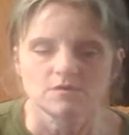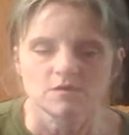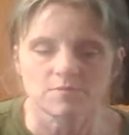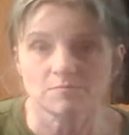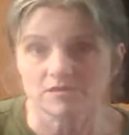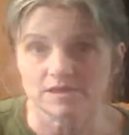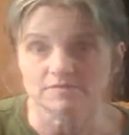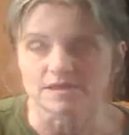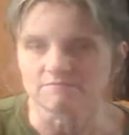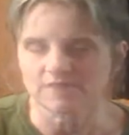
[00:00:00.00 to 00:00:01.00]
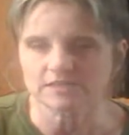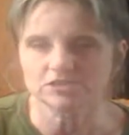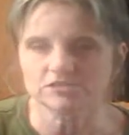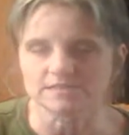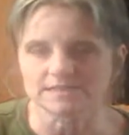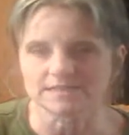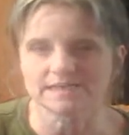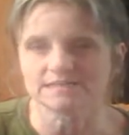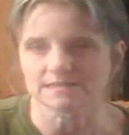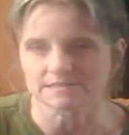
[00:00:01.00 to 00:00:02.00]
remember that the Infectious
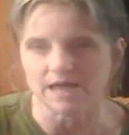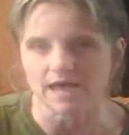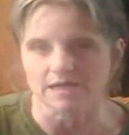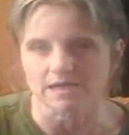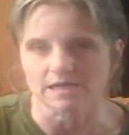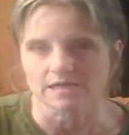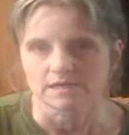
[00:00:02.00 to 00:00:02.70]
Disease Society